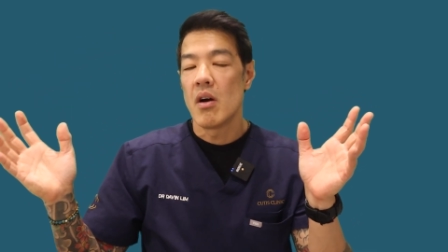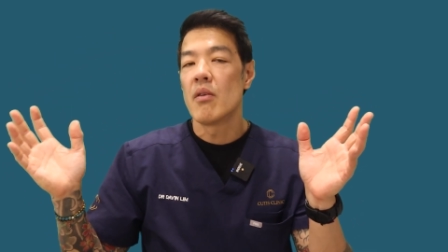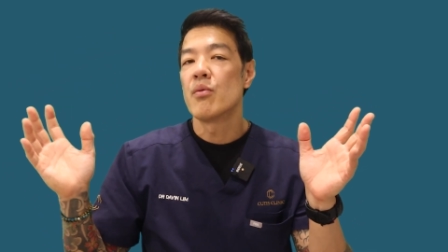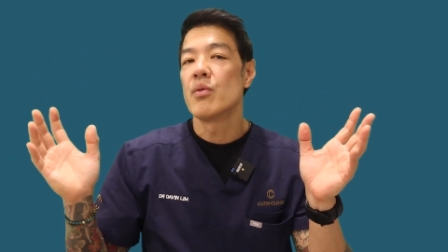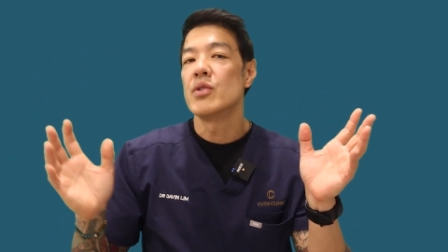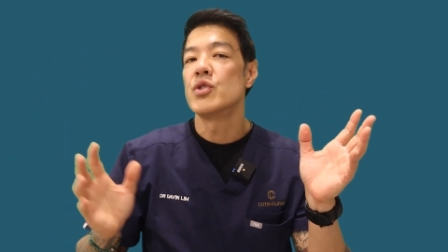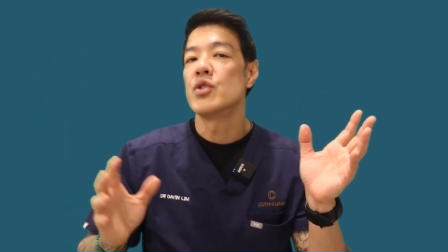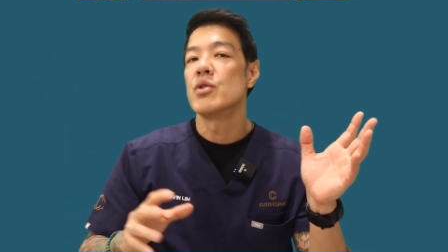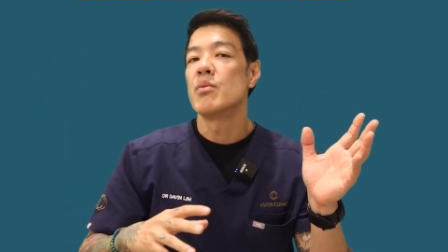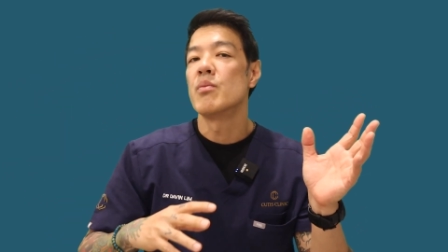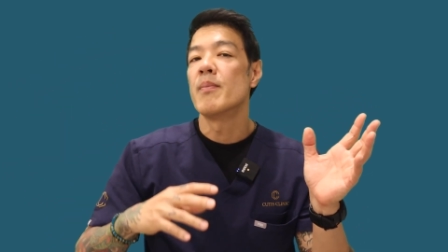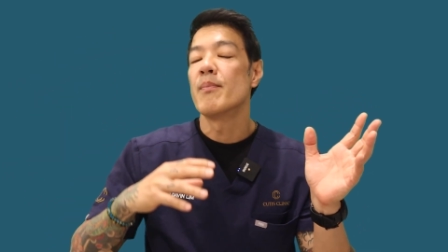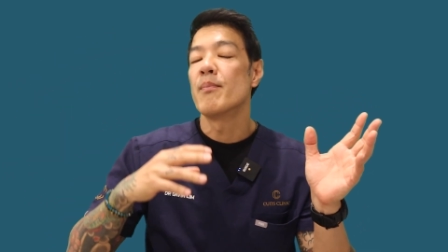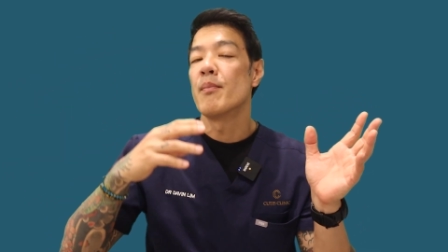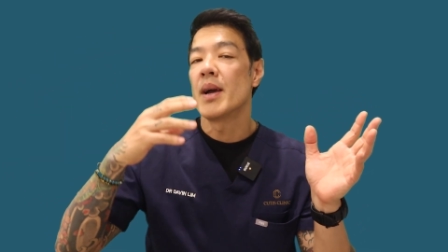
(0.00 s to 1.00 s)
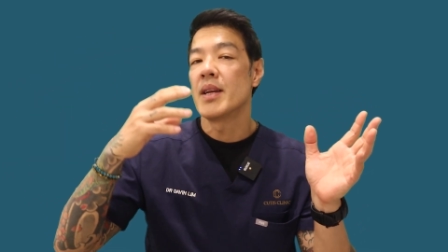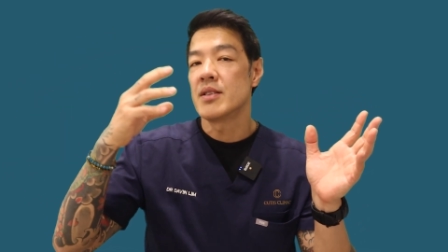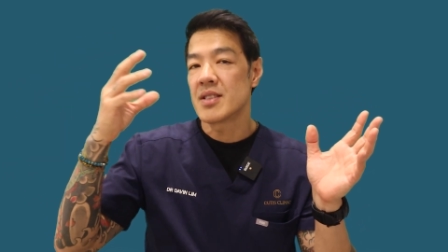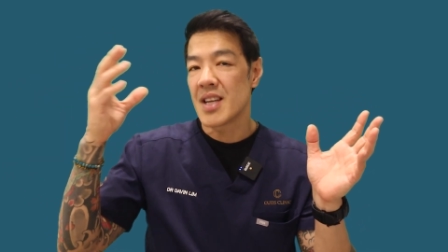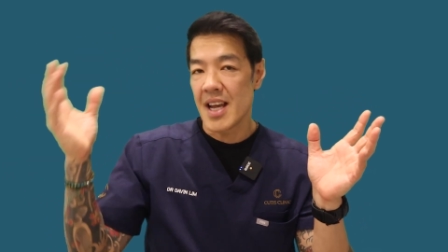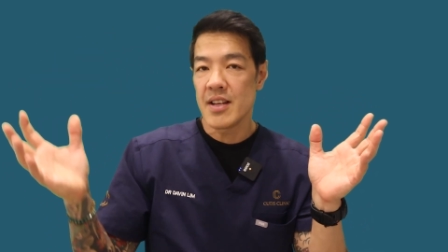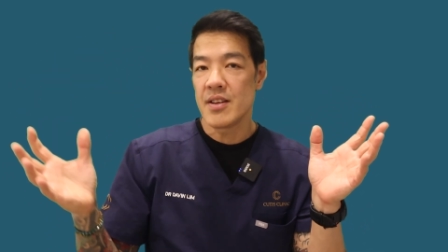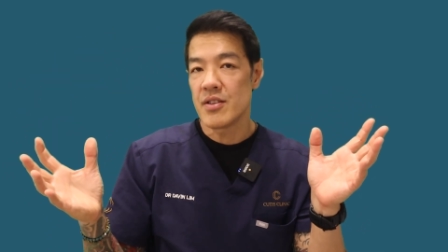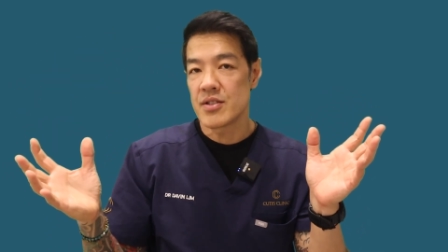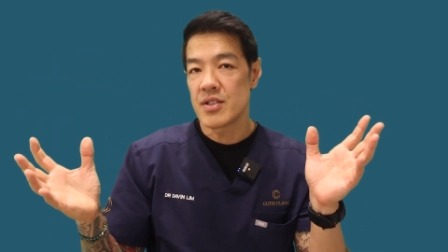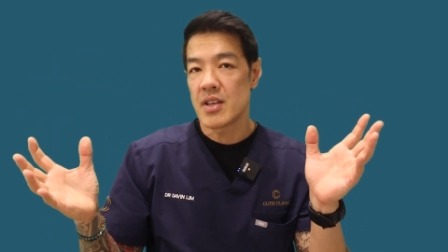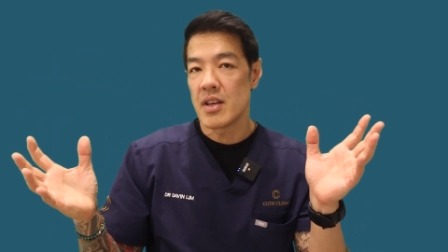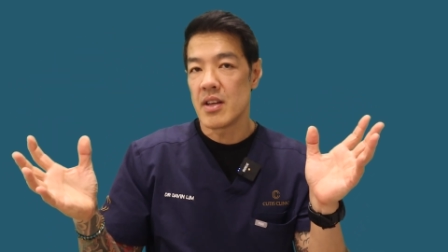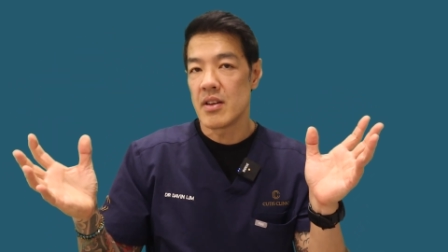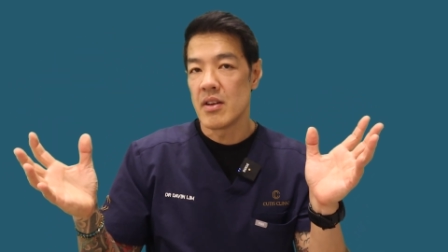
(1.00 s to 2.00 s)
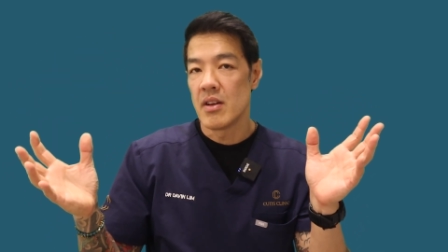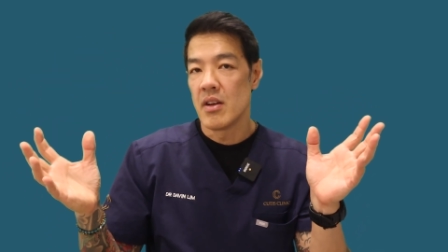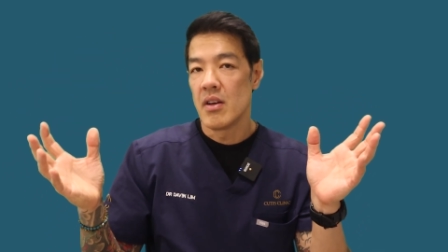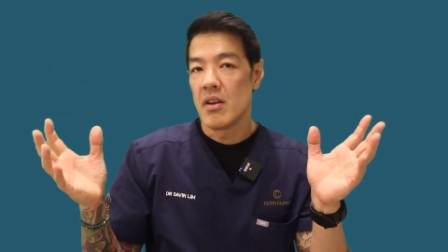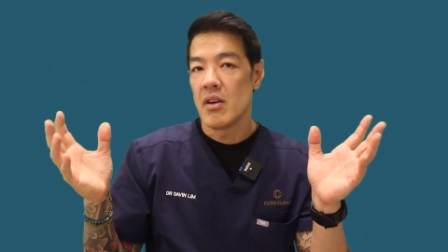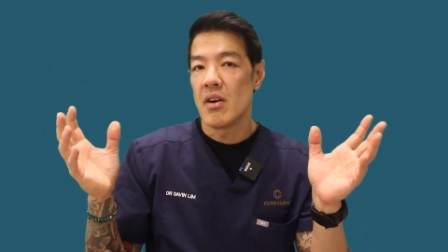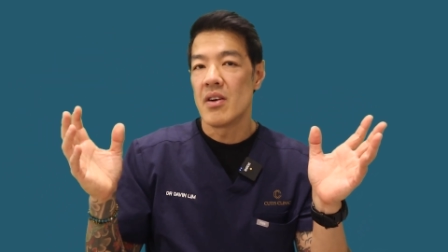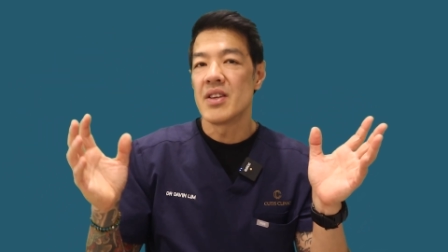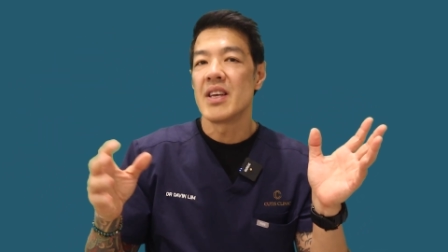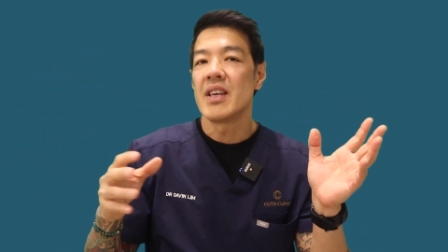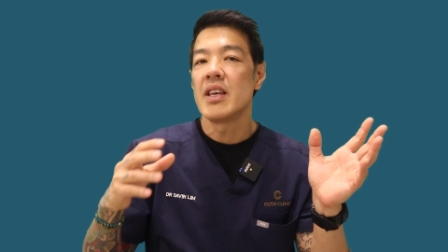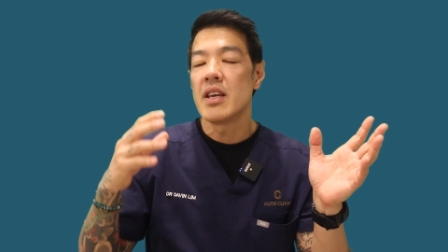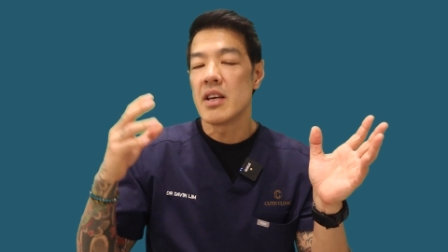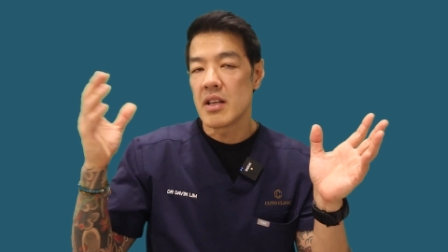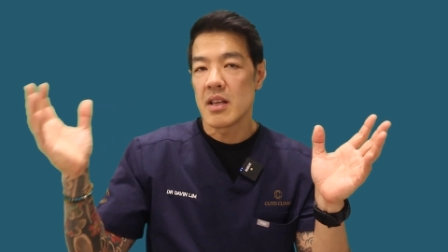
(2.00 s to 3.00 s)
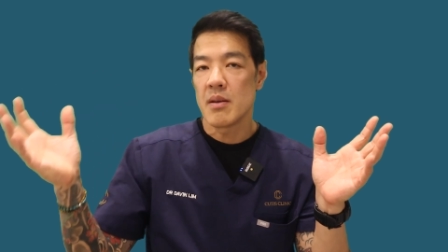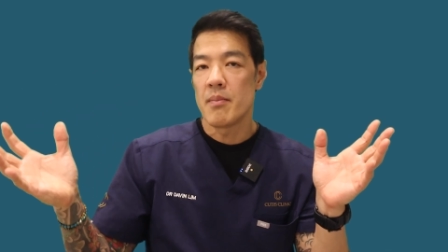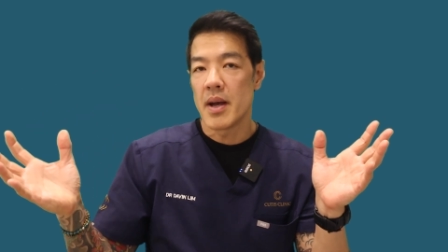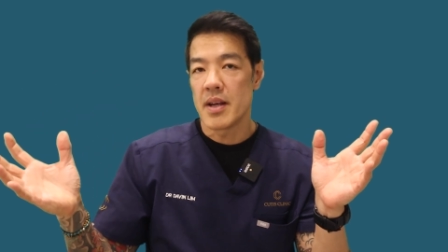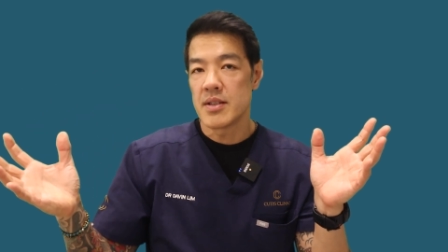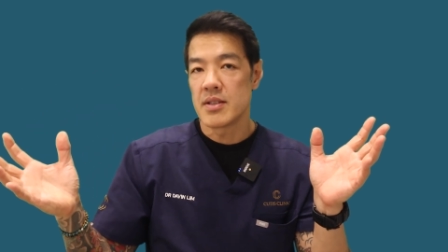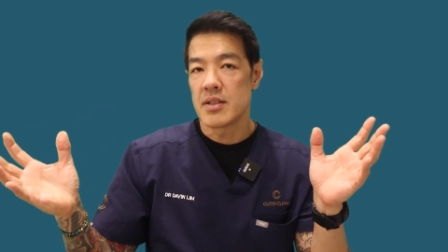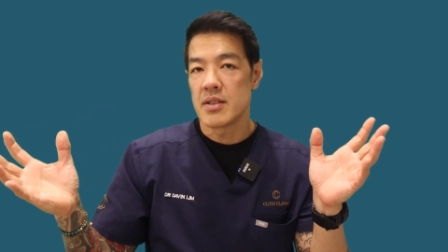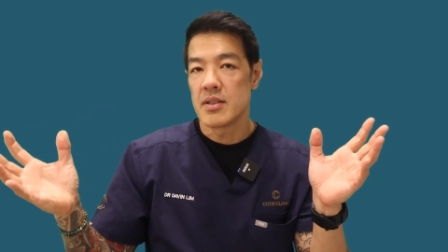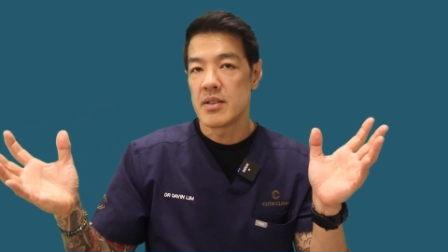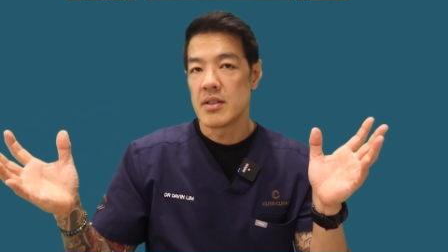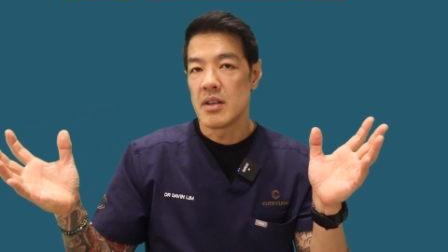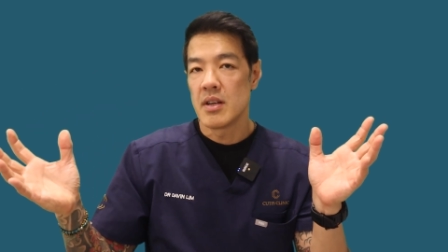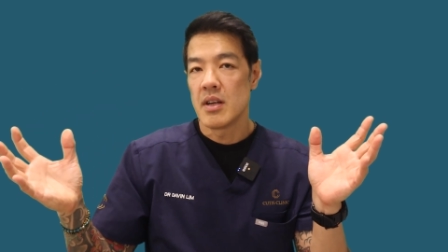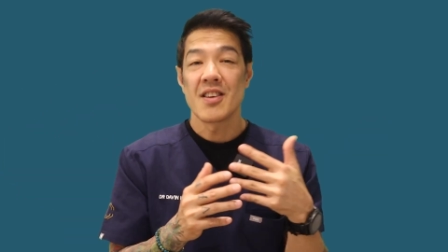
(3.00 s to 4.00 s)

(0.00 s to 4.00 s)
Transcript: of which you maintain your skin on a yearly basis.